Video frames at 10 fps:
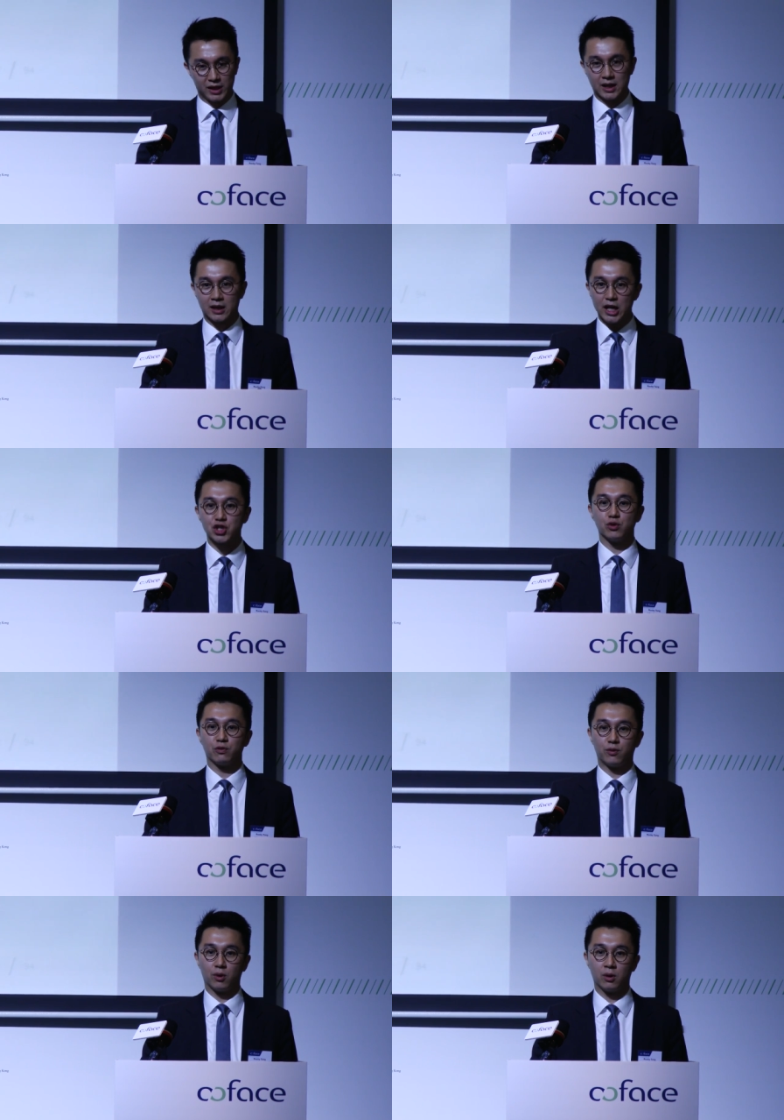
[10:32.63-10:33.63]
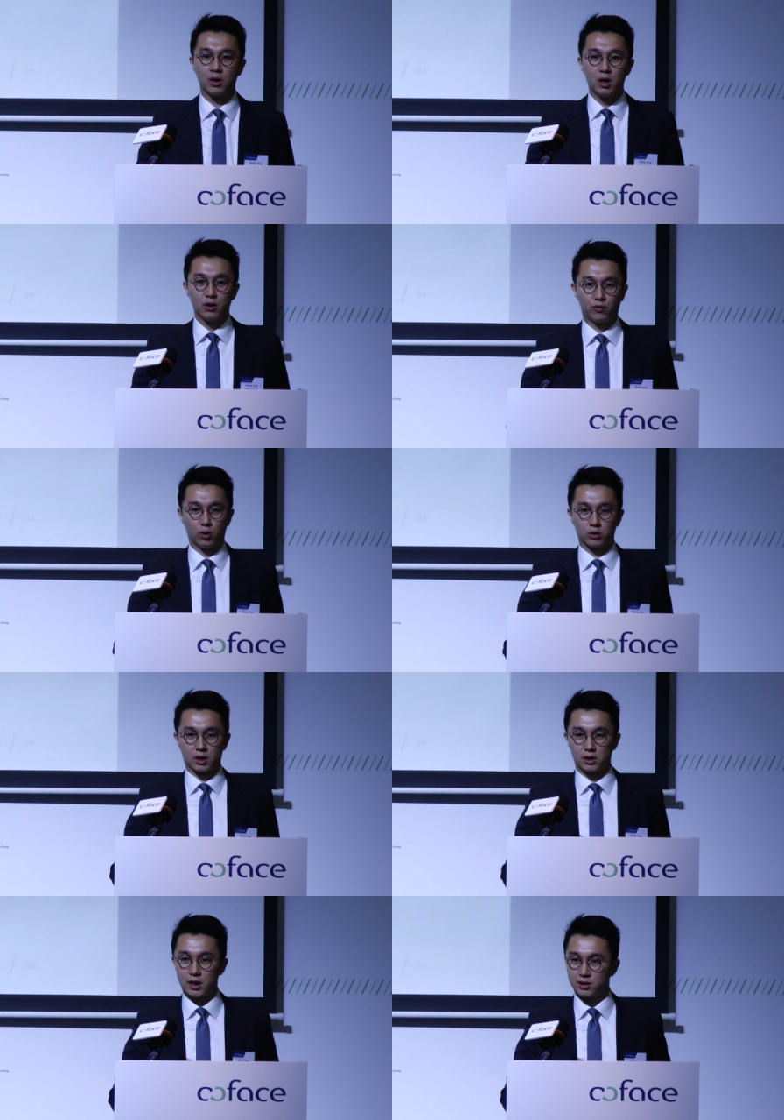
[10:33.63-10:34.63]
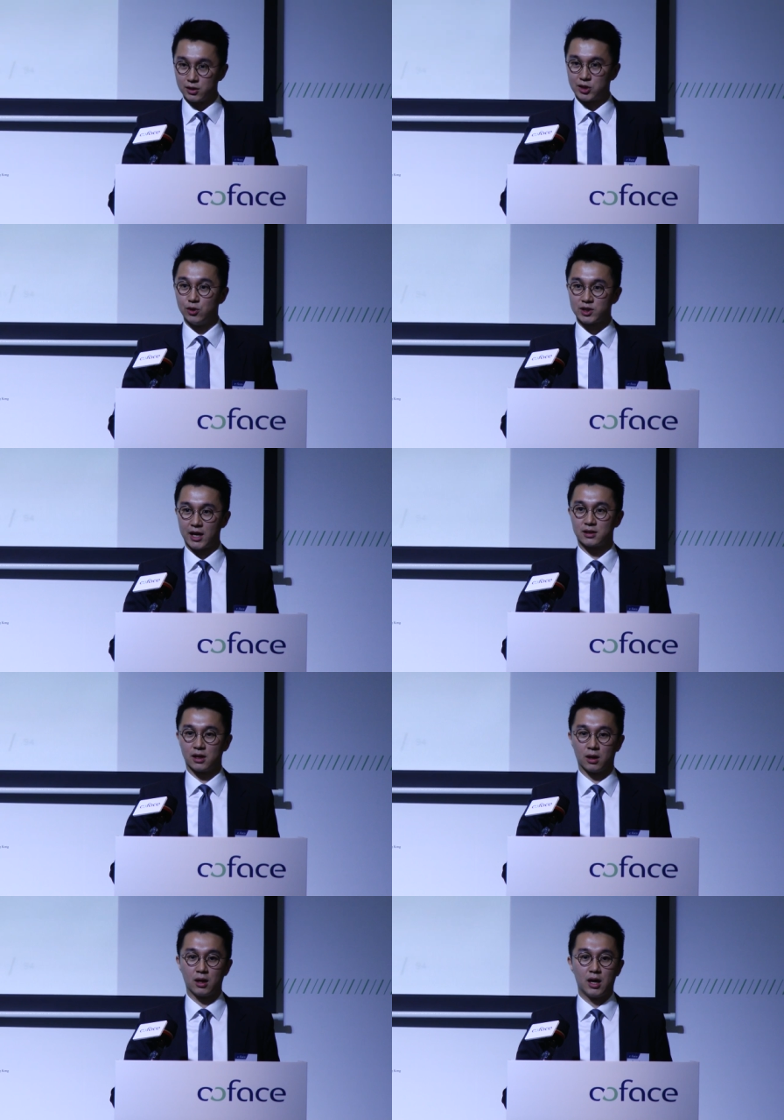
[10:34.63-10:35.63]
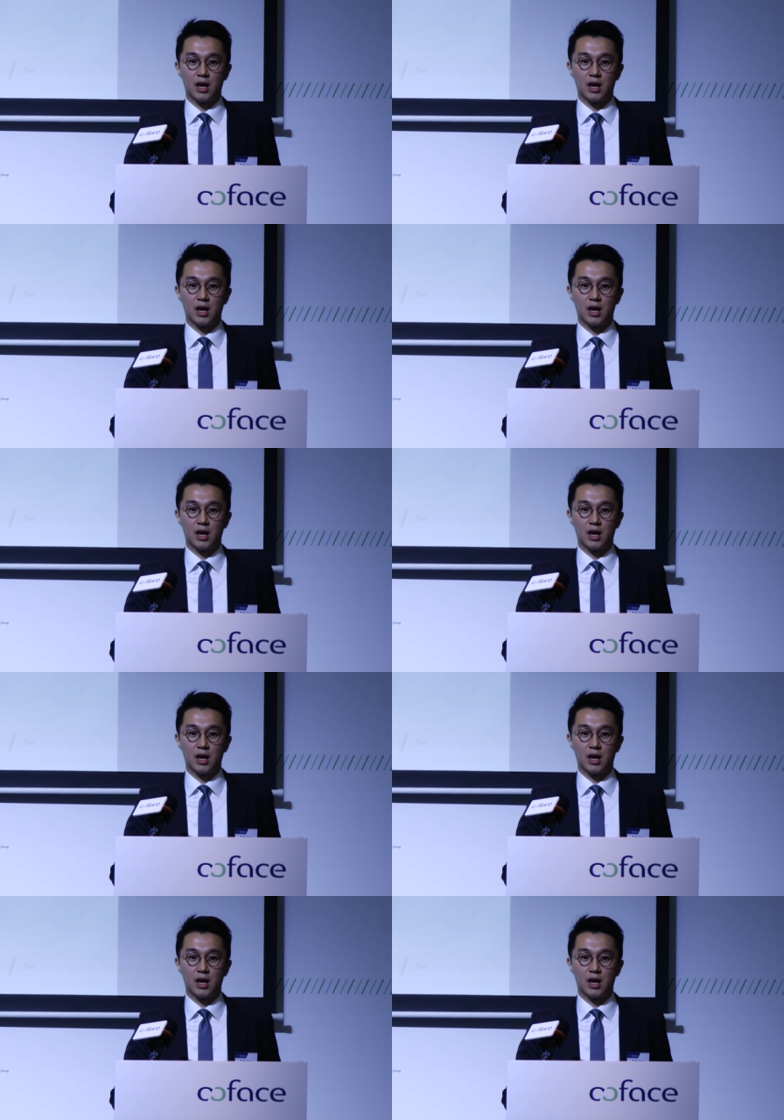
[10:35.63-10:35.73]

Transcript: It's an issue for, for the, uh, the steel sector.